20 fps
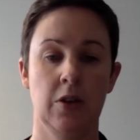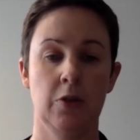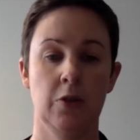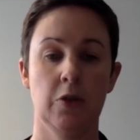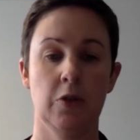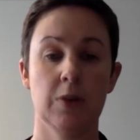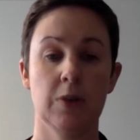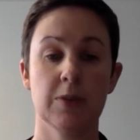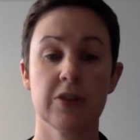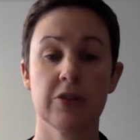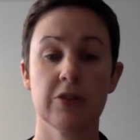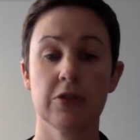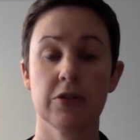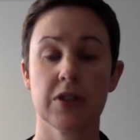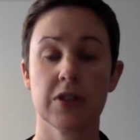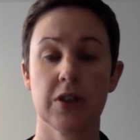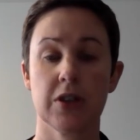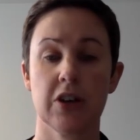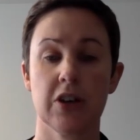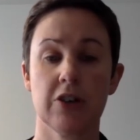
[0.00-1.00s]
Firms are
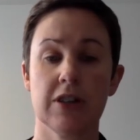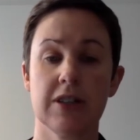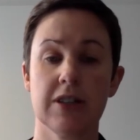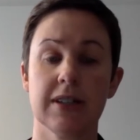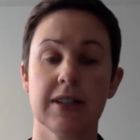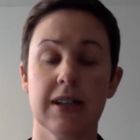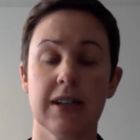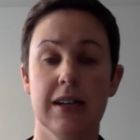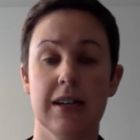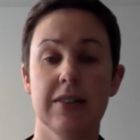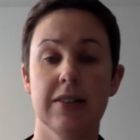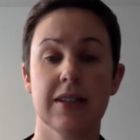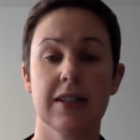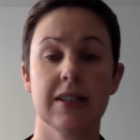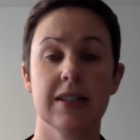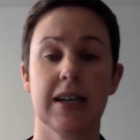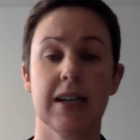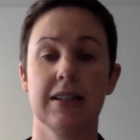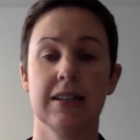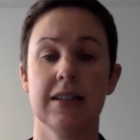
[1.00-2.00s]
also increasingly using
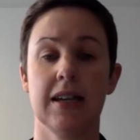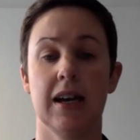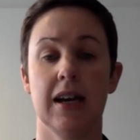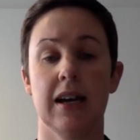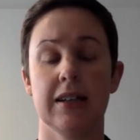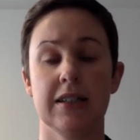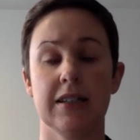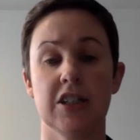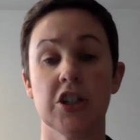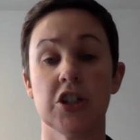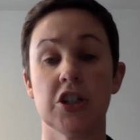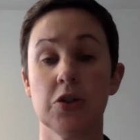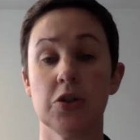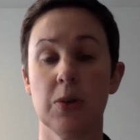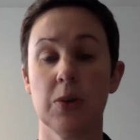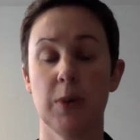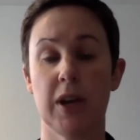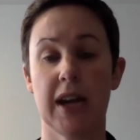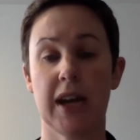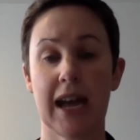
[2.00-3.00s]
digital
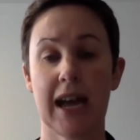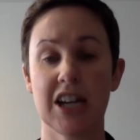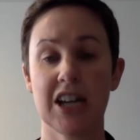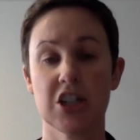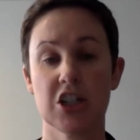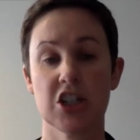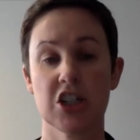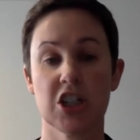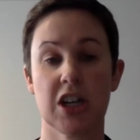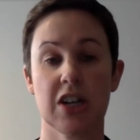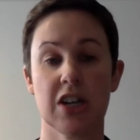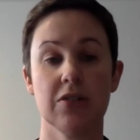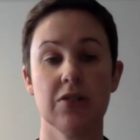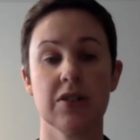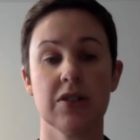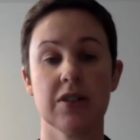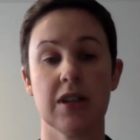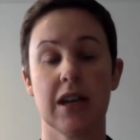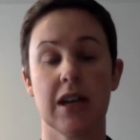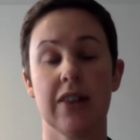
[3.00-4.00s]
communication
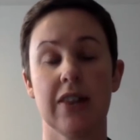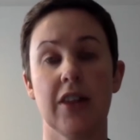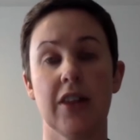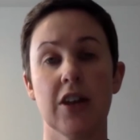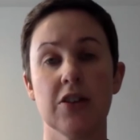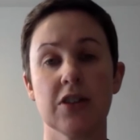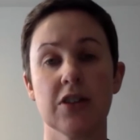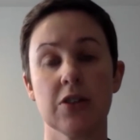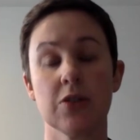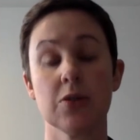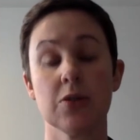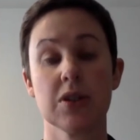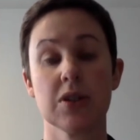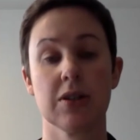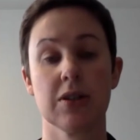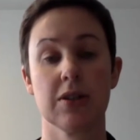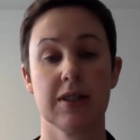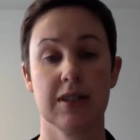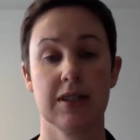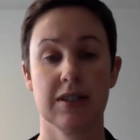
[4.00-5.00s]
channels, and those can also
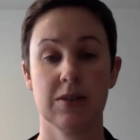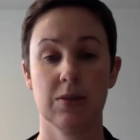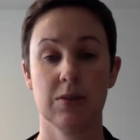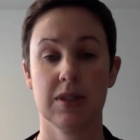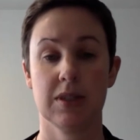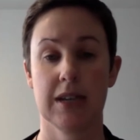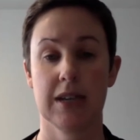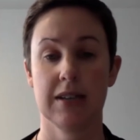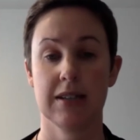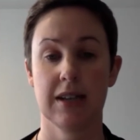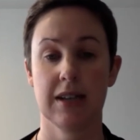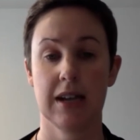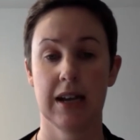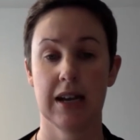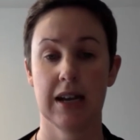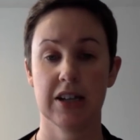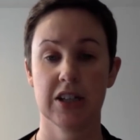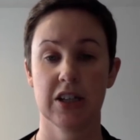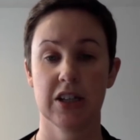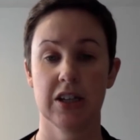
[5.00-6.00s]
assist with data
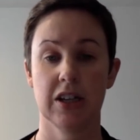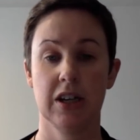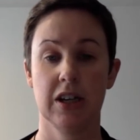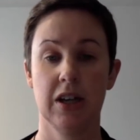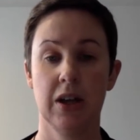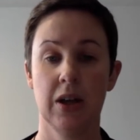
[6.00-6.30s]
collection.